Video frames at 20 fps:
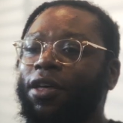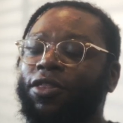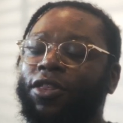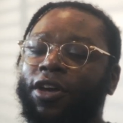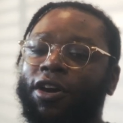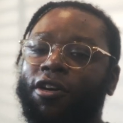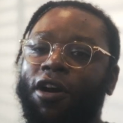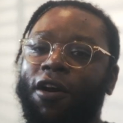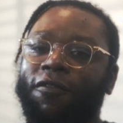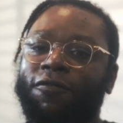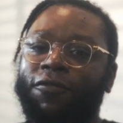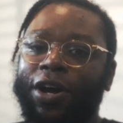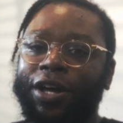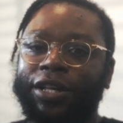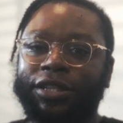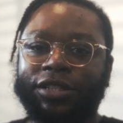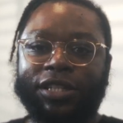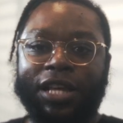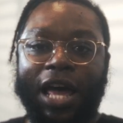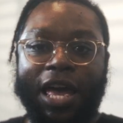There are
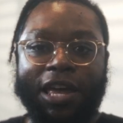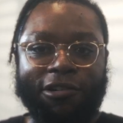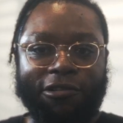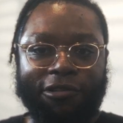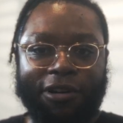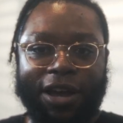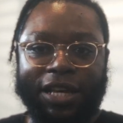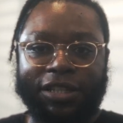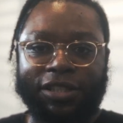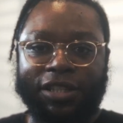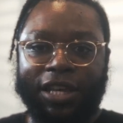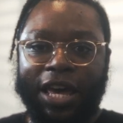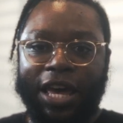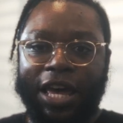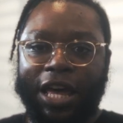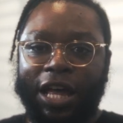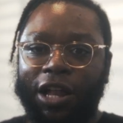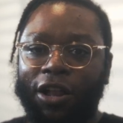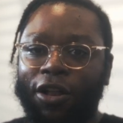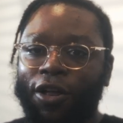funds like
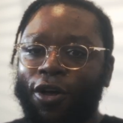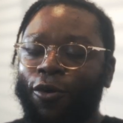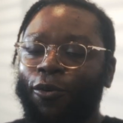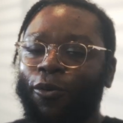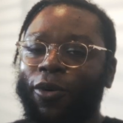Grayscale,